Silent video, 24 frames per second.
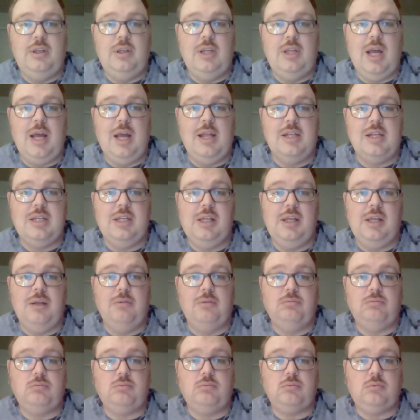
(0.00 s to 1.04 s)
Not necessarily
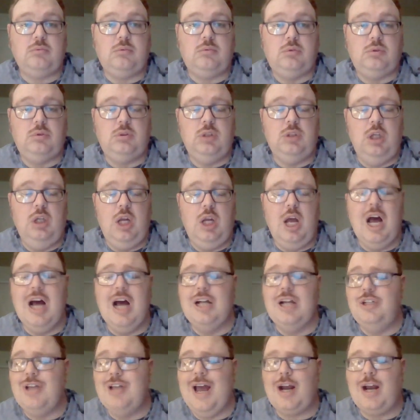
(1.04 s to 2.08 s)

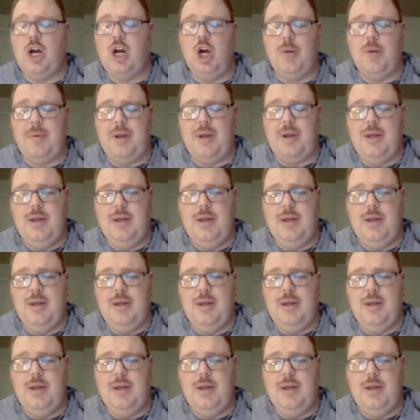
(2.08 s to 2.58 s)
uh, Jack Kirby.